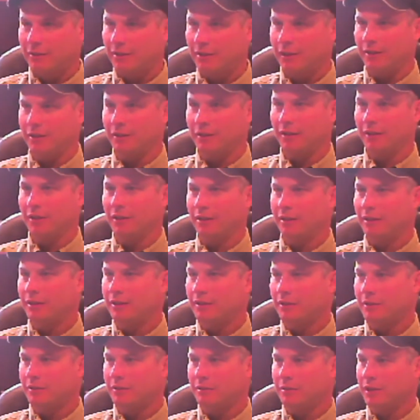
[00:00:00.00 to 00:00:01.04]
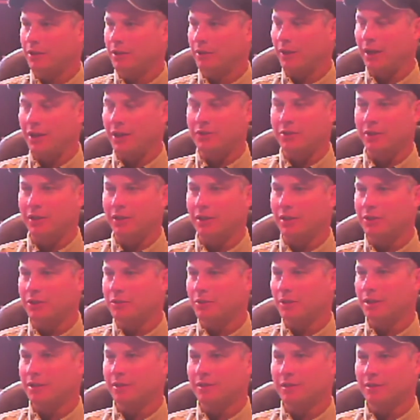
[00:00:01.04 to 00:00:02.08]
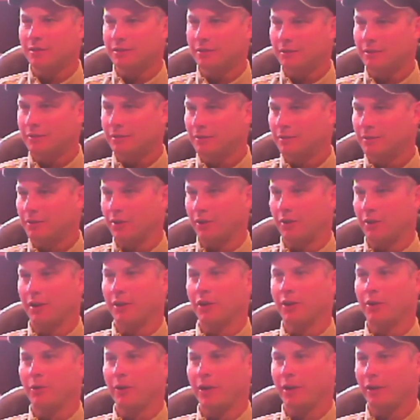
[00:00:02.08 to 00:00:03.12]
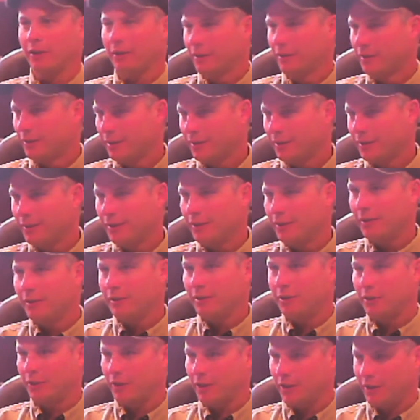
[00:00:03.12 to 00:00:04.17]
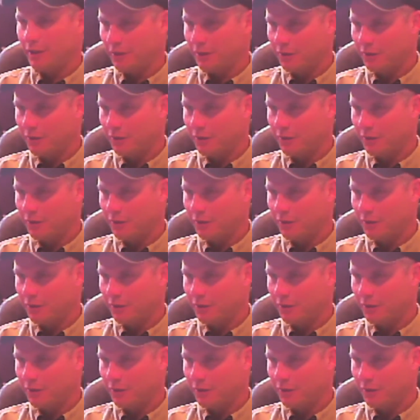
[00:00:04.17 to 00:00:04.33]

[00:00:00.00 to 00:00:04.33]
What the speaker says: in the Asian countries, they're hungrier. They're getting